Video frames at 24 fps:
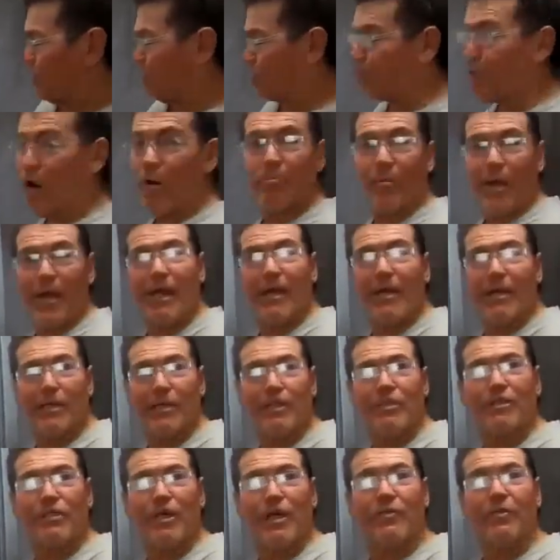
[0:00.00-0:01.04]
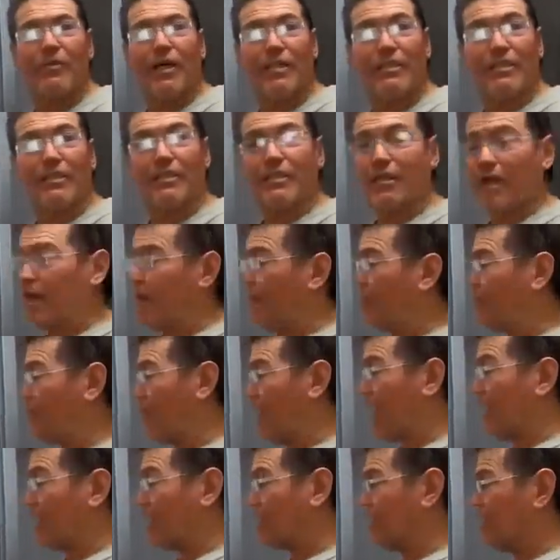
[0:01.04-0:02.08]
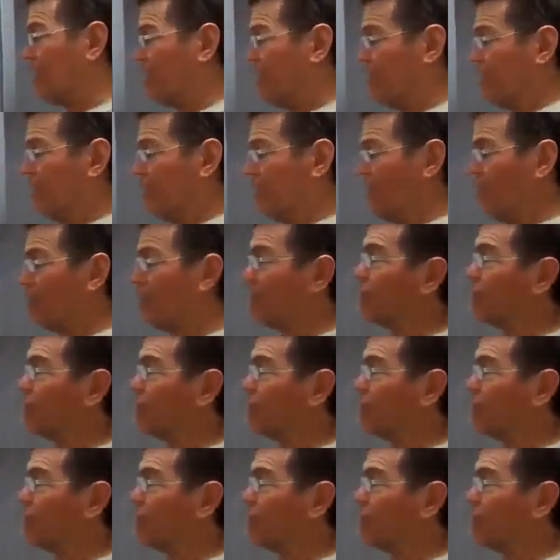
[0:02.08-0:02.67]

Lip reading: proper English. That's a fact of